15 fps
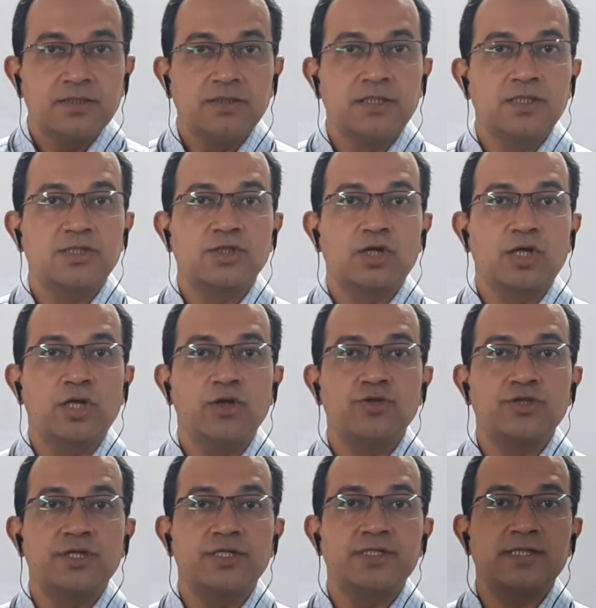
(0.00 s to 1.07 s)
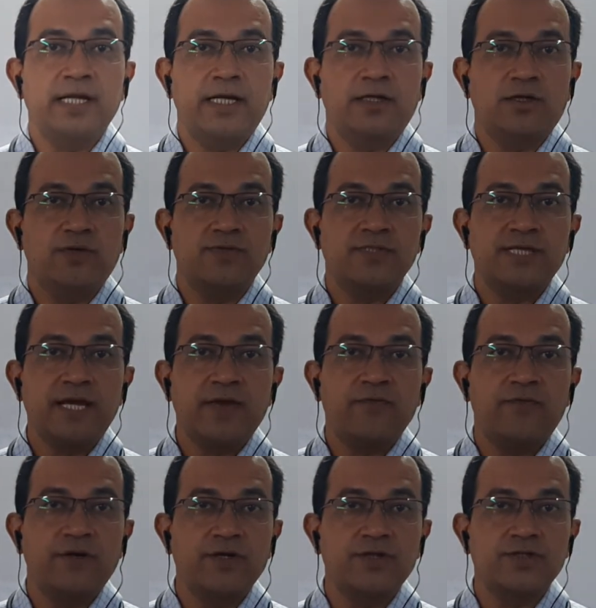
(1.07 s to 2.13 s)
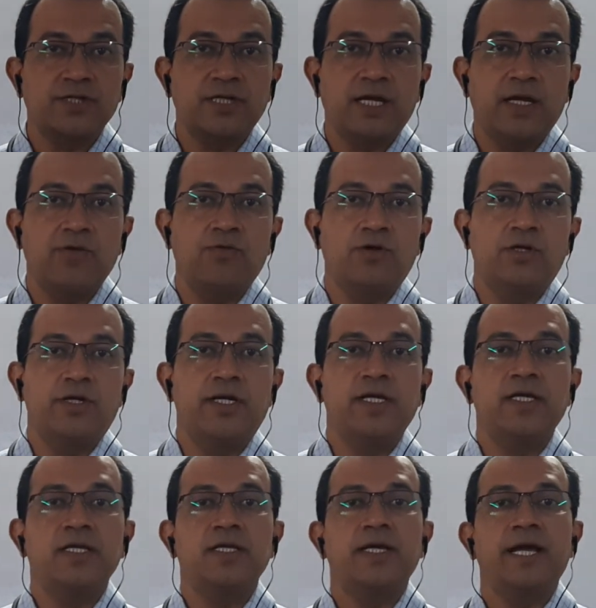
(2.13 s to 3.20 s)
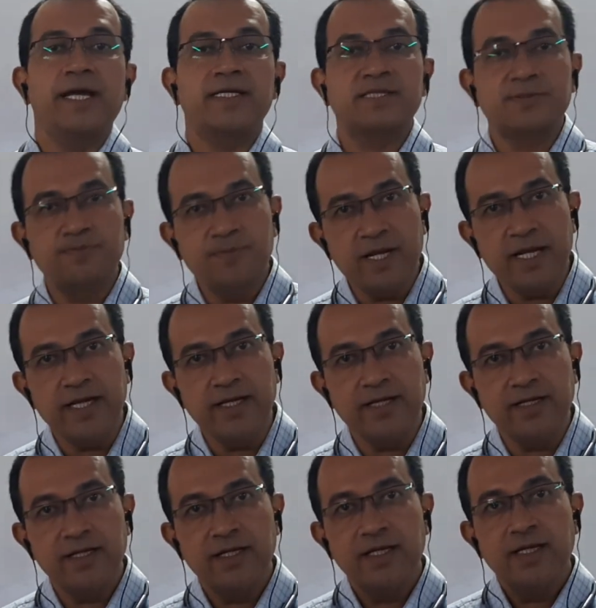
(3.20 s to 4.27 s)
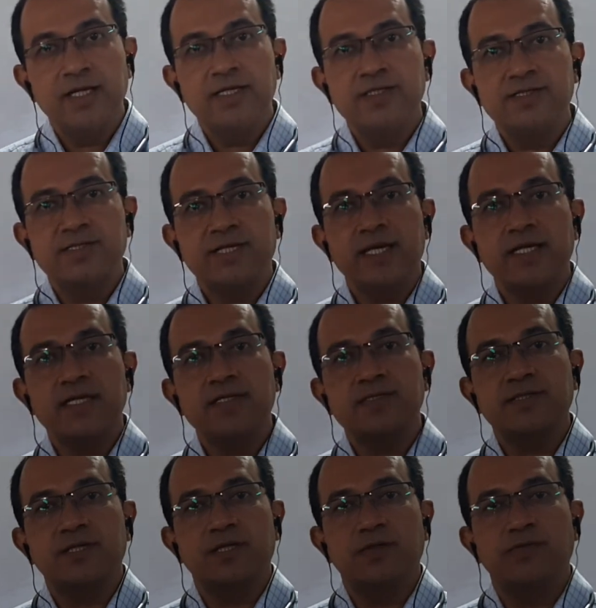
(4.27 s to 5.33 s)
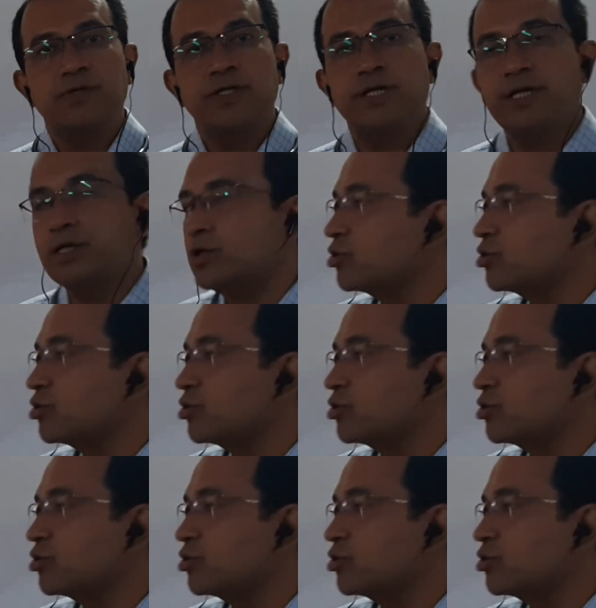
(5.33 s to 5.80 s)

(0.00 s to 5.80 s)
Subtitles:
the solution set of sec function. I have already explained. Sec is converted